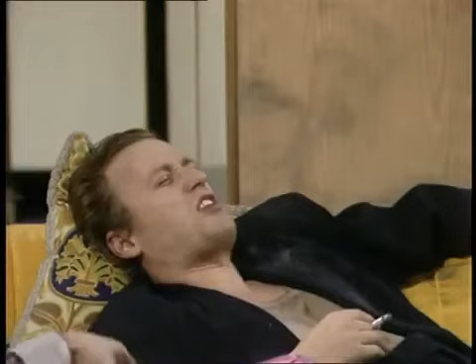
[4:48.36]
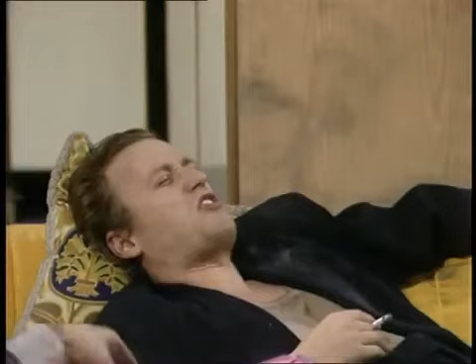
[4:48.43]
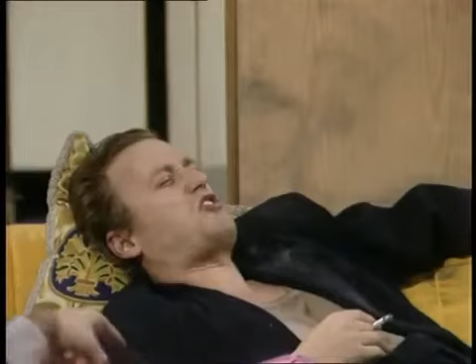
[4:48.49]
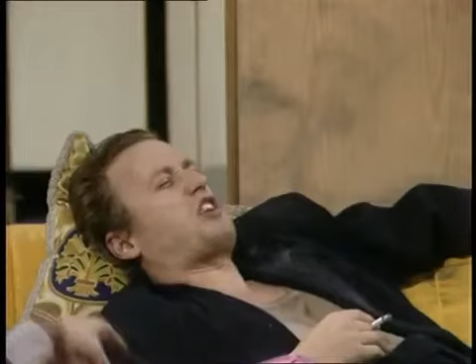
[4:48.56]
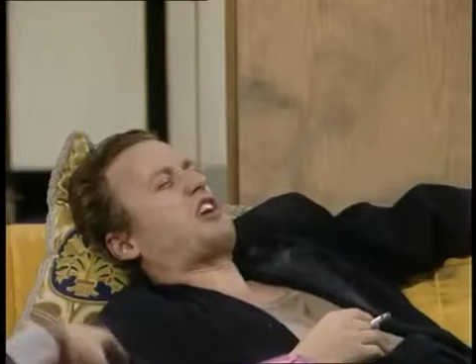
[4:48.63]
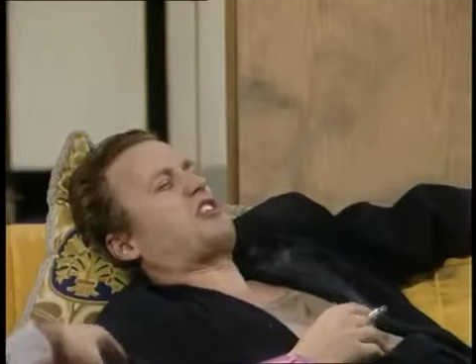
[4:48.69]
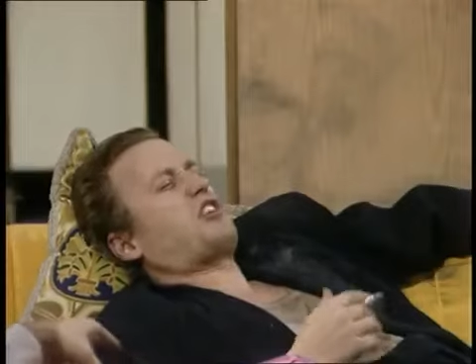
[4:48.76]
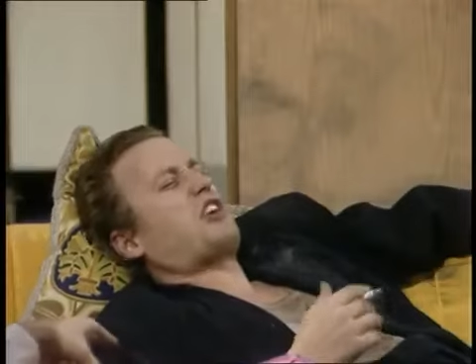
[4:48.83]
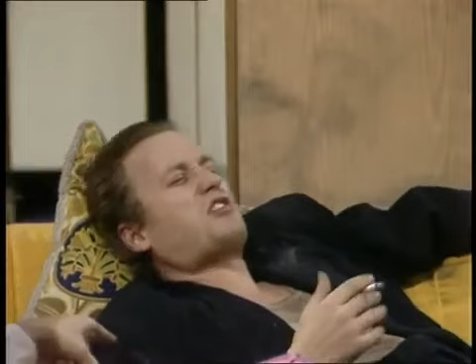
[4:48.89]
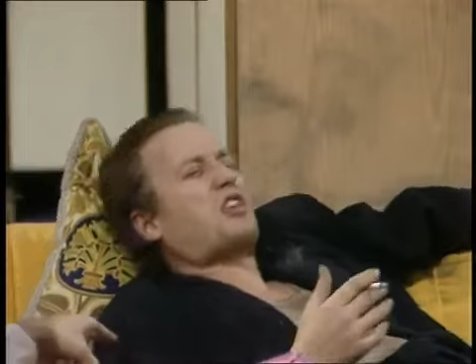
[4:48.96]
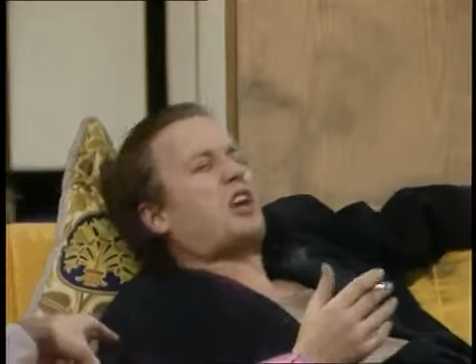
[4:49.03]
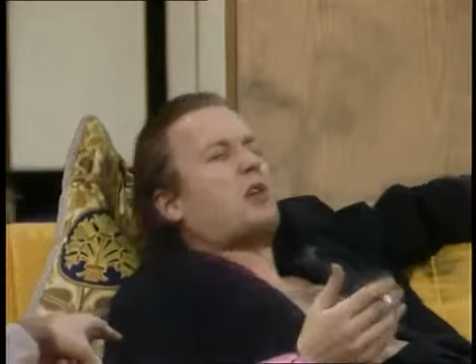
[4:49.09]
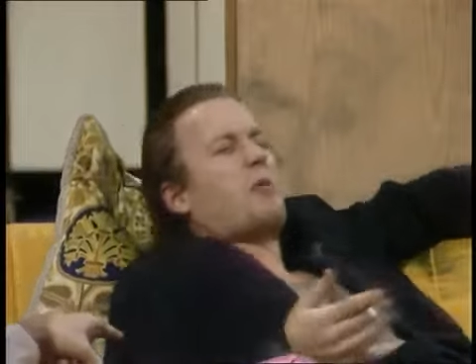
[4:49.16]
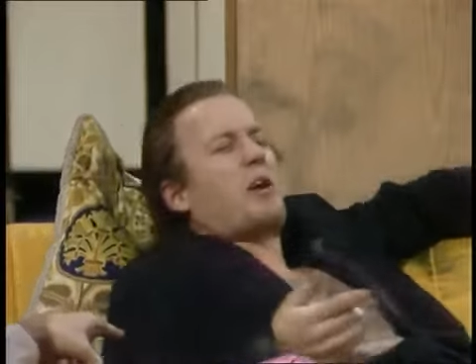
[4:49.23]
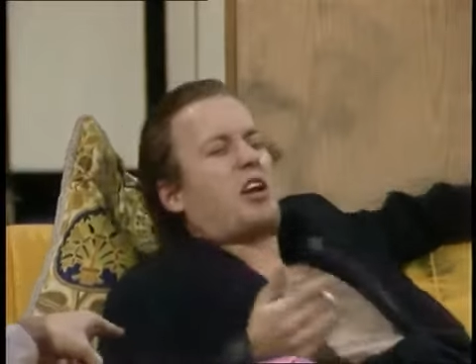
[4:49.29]
Richie, do you
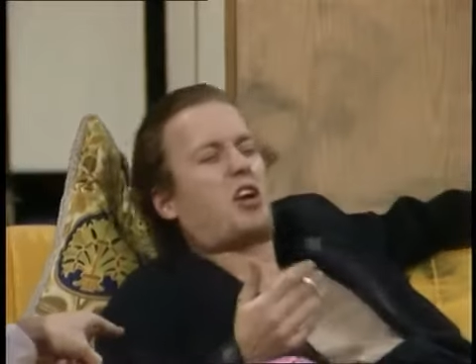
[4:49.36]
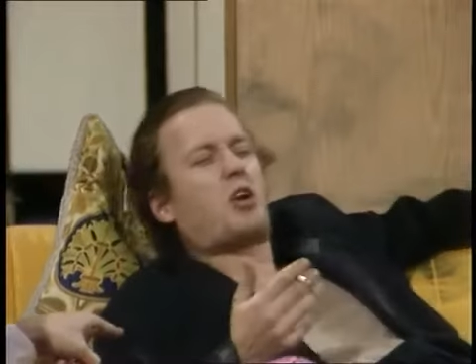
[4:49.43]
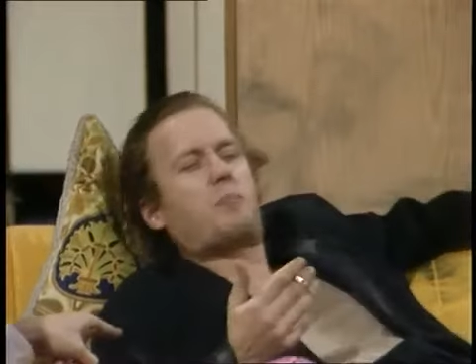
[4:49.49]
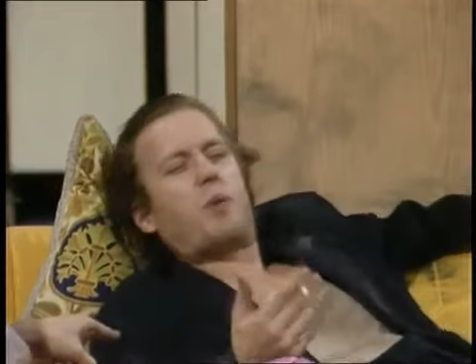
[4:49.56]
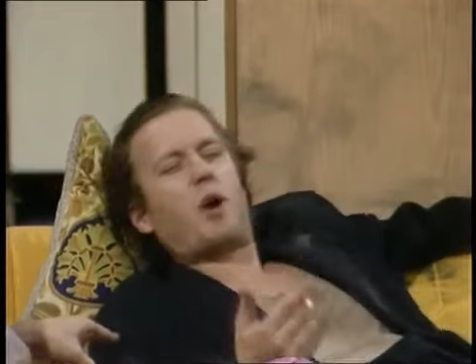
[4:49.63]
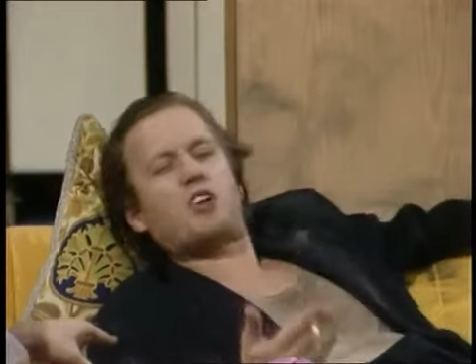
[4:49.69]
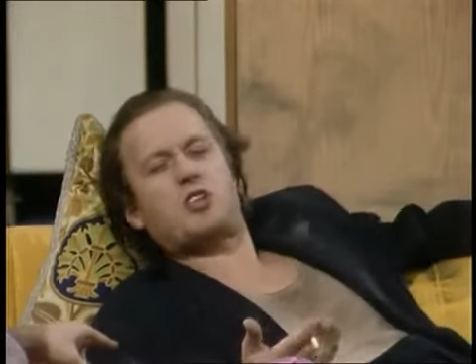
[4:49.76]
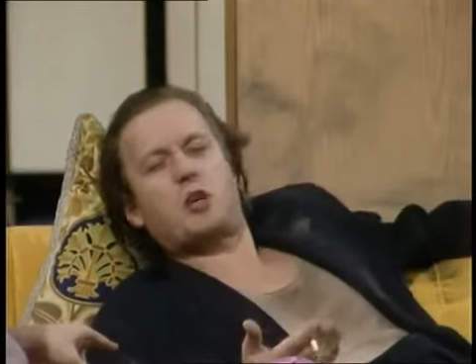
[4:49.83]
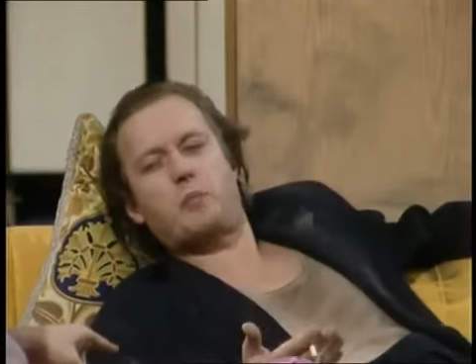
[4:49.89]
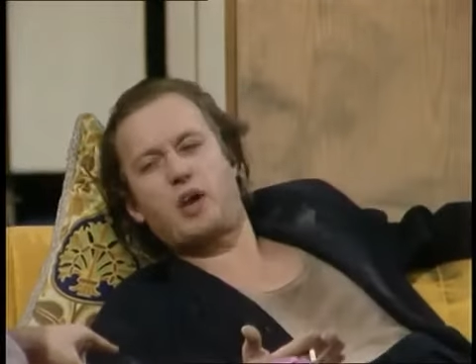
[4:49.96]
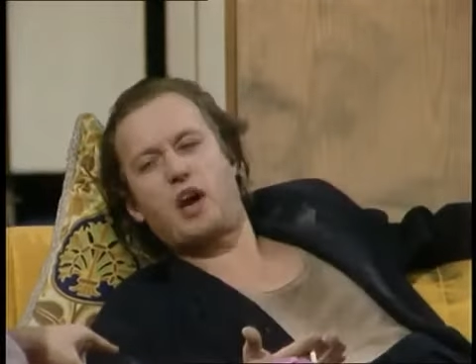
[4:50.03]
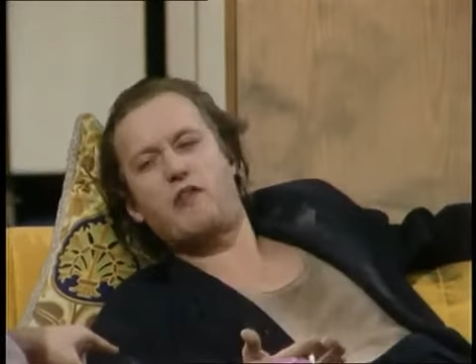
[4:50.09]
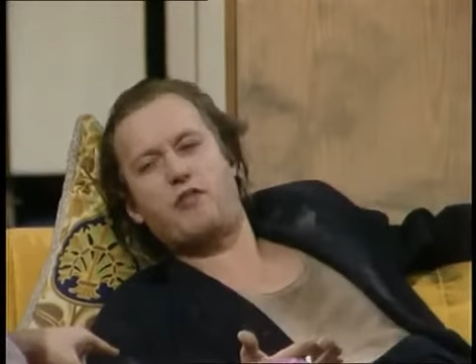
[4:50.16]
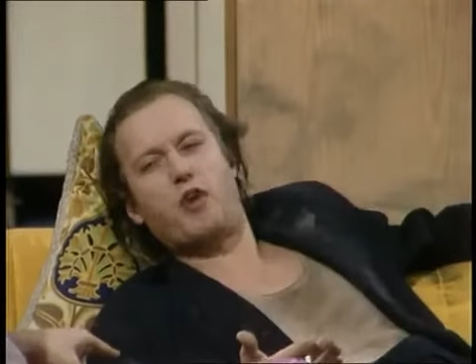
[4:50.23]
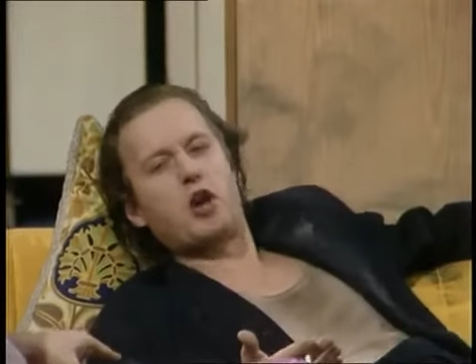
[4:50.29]
think we could possibly
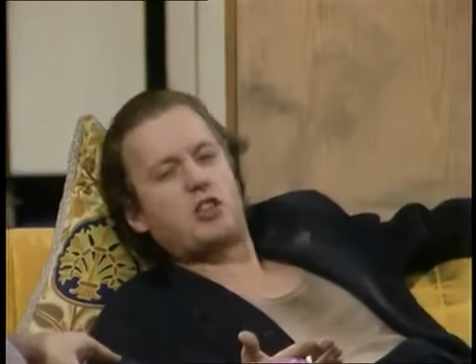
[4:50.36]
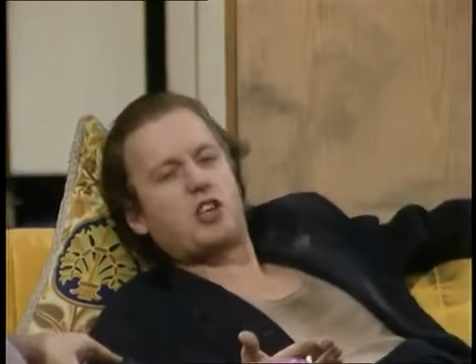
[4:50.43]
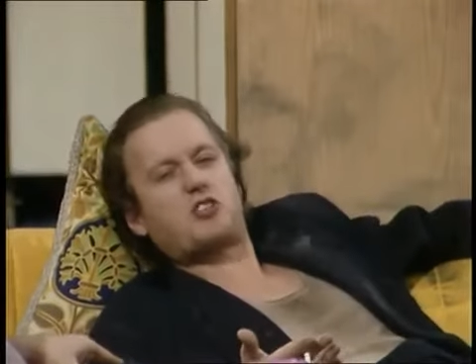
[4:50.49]
avoid